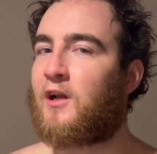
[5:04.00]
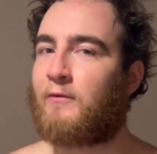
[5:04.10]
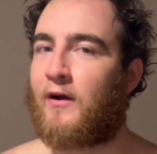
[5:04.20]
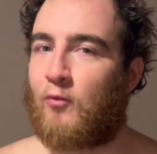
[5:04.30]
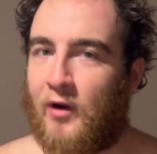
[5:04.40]

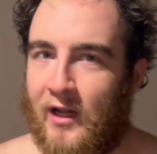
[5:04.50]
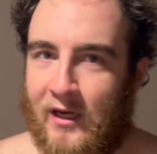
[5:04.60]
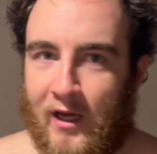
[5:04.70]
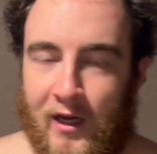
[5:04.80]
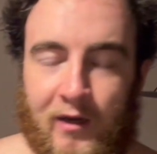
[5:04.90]
around
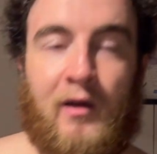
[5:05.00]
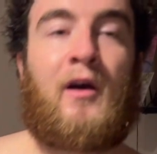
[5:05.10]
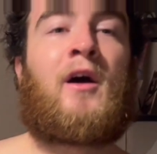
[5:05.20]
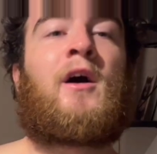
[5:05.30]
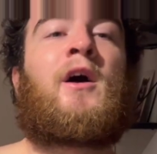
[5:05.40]
199,
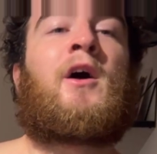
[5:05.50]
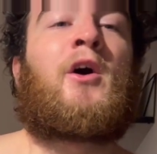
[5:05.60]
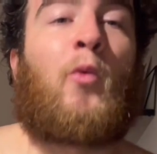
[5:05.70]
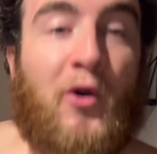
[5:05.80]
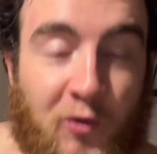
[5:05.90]

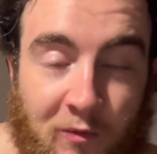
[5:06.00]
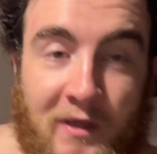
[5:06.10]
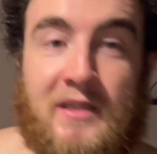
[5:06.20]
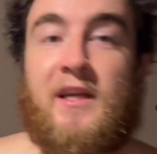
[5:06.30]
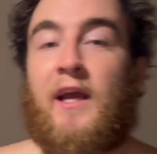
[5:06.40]
which would be
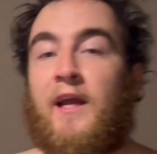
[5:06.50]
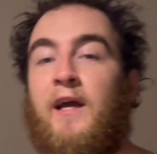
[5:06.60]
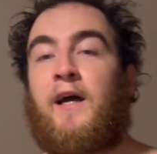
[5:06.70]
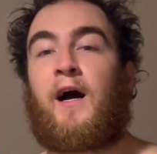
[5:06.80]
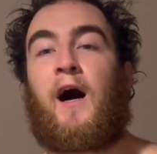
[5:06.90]
sick.
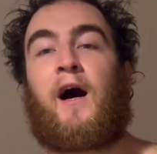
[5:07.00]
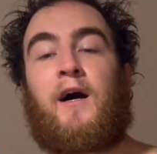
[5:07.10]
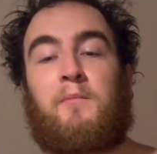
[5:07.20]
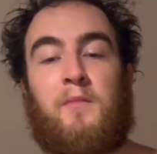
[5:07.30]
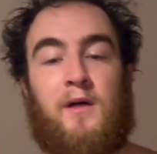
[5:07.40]

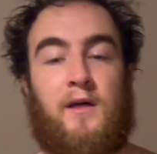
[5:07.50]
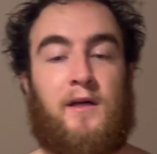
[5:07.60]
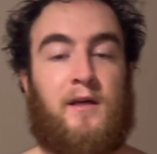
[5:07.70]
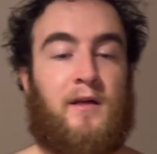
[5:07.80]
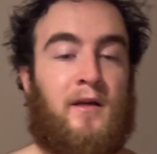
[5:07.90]
But
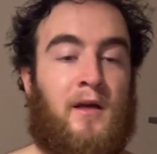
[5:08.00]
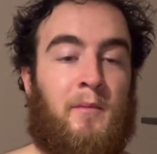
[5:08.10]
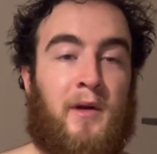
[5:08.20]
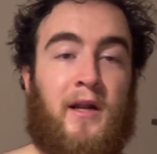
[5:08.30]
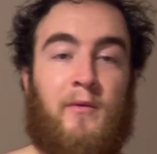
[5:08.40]

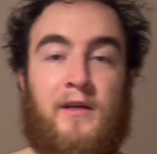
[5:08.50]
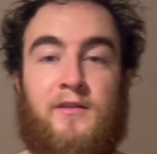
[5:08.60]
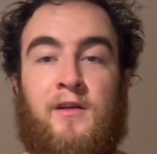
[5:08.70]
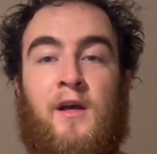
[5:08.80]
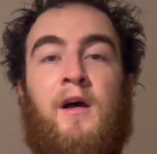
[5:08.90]

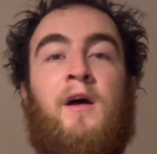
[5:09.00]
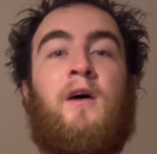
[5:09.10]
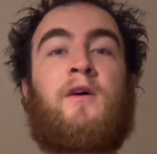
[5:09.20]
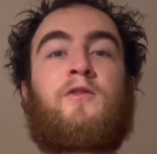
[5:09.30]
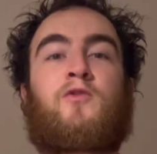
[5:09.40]
anyways,
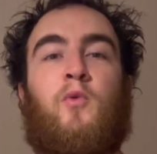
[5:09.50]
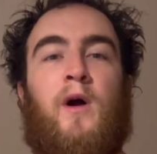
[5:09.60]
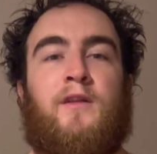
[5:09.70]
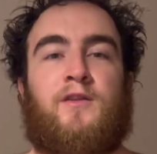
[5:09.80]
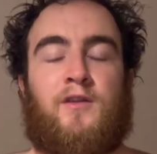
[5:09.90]

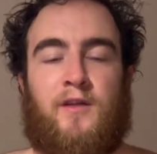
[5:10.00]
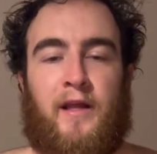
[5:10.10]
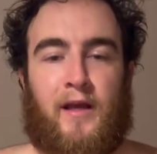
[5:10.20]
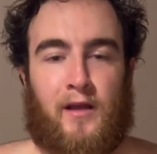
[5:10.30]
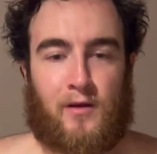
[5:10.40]
squats
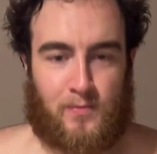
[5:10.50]
today